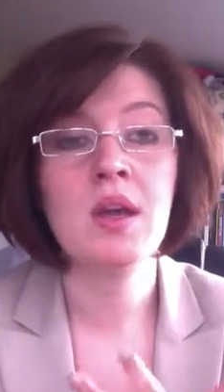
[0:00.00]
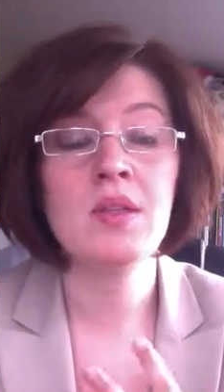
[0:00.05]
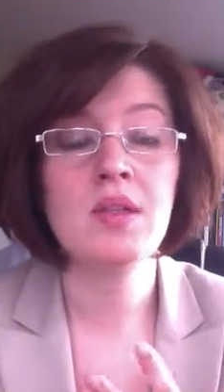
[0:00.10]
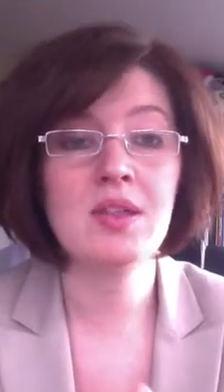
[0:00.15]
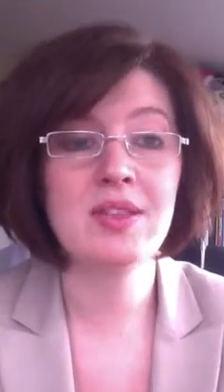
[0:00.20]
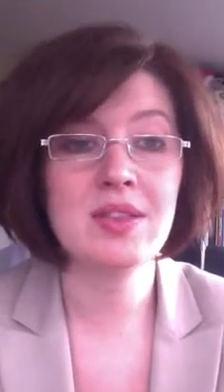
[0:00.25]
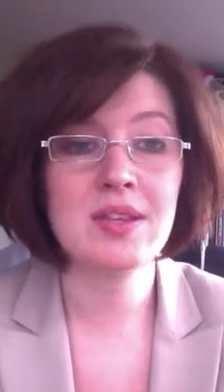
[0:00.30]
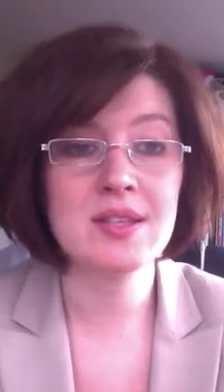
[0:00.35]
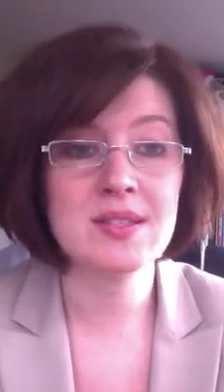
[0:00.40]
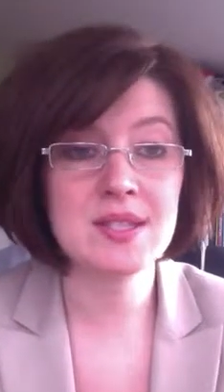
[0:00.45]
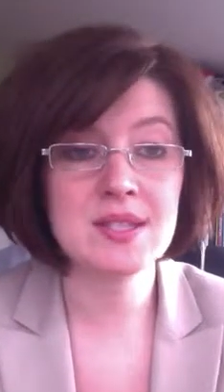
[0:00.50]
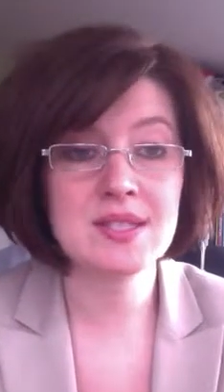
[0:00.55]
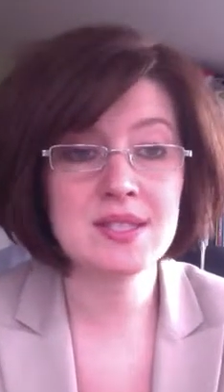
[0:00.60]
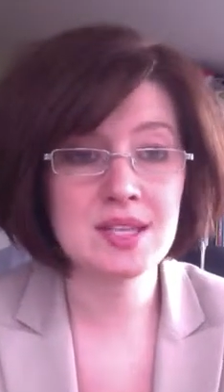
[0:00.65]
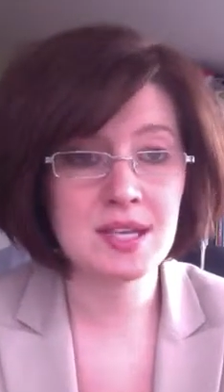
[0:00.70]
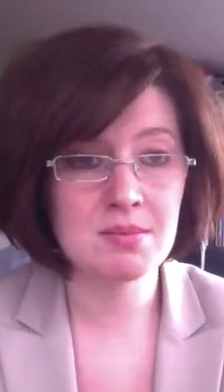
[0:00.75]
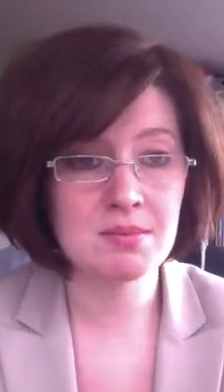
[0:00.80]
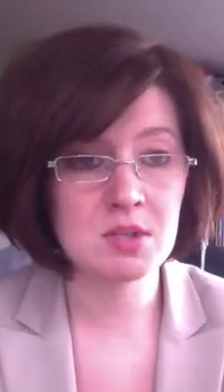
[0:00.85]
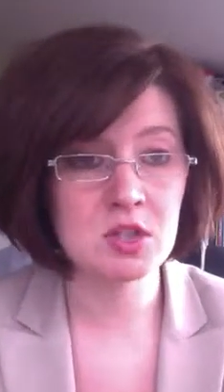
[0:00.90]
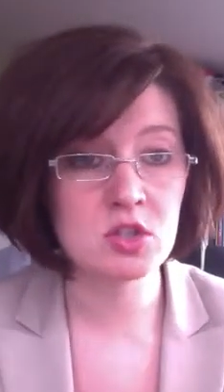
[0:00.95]
that thesis
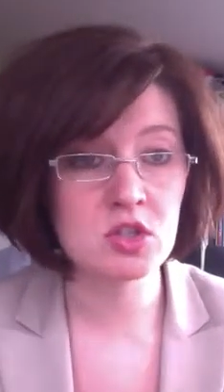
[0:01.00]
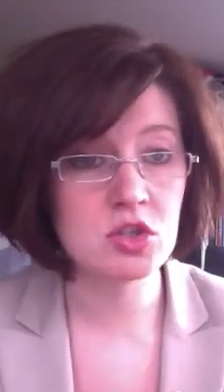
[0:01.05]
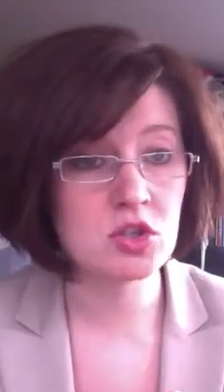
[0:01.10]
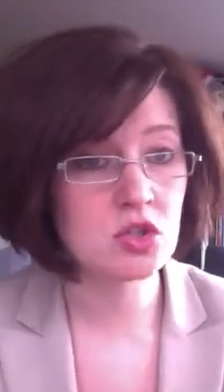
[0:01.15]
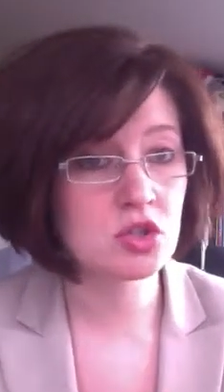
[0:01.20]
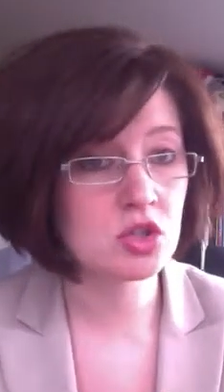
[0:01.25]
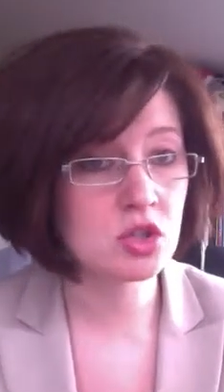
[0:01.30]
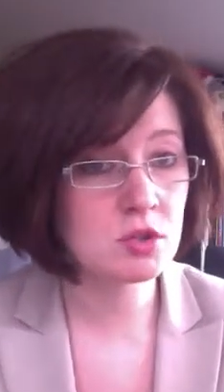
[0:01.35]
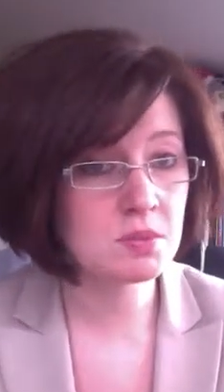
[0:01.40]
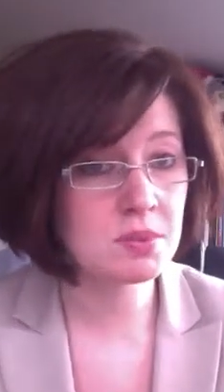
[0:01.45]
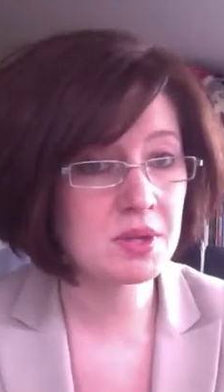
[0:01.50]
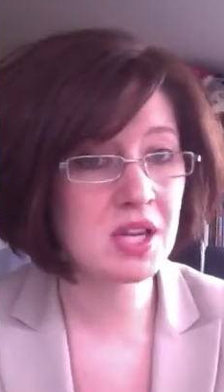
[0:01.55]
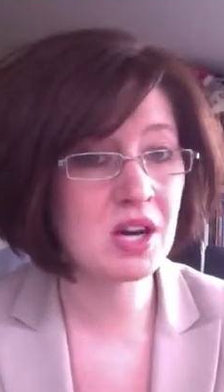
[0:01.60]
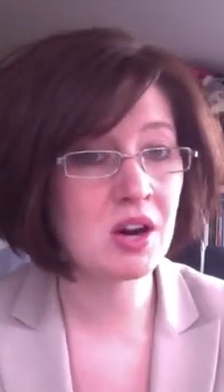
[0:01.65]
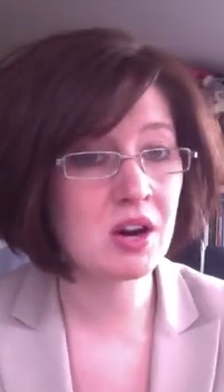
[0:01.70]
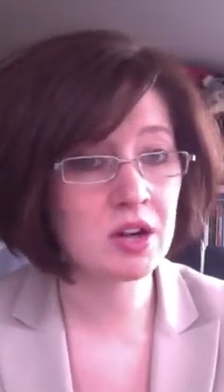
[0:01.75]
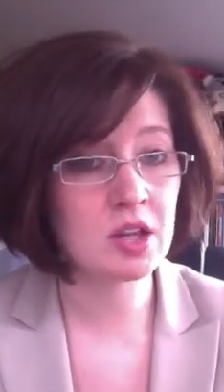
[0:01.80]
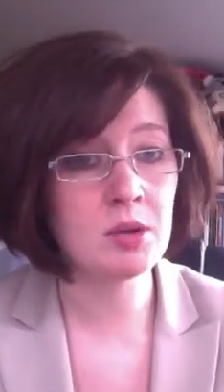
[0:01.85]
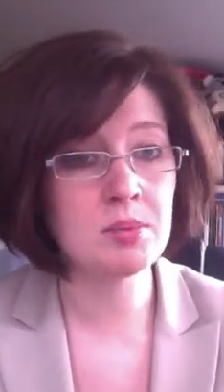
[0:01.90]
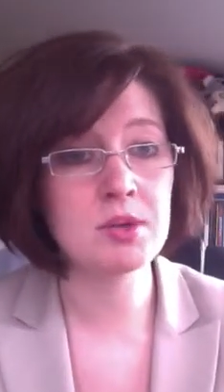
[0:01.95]
statements should be
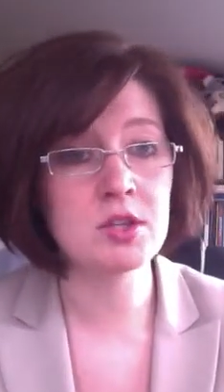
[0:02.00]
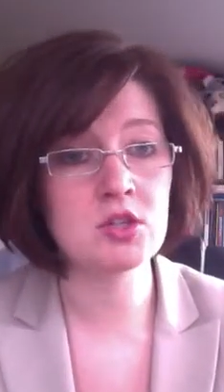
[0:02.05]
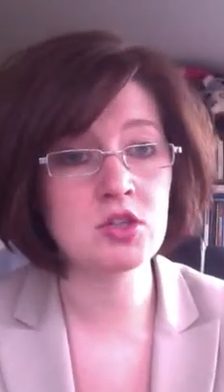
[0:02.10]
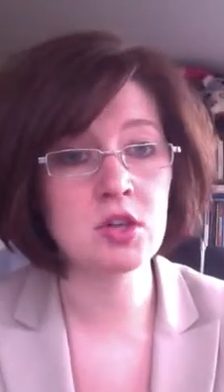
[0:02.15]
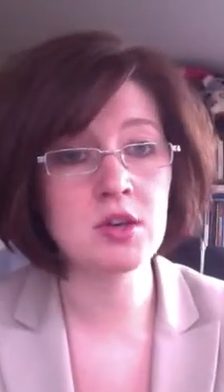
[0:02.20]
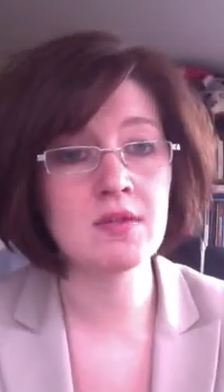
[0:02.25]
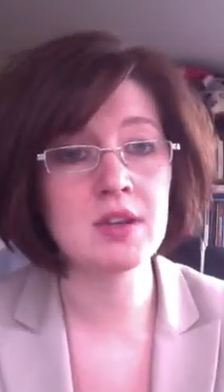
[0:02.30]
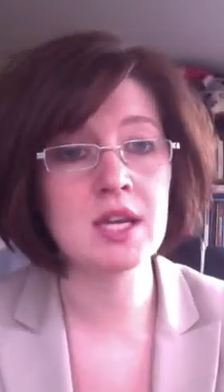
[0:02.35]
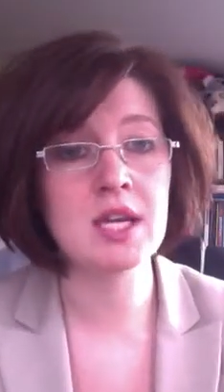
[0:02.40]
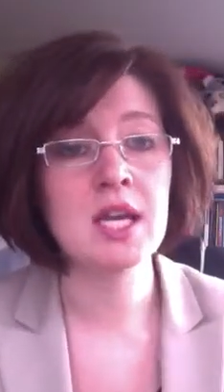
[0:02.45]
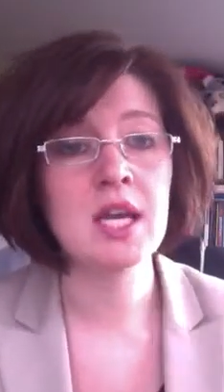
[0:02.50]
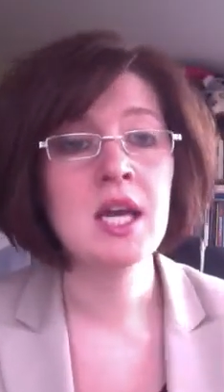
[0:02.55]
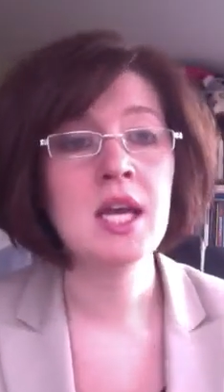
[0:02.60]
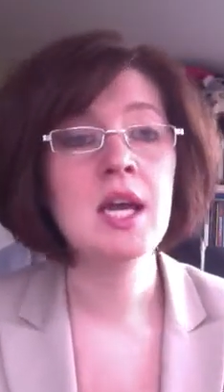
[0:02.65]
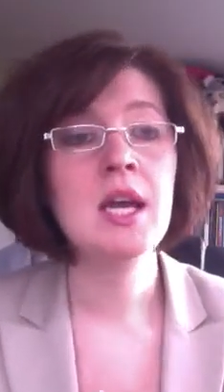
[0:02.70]
argument driven.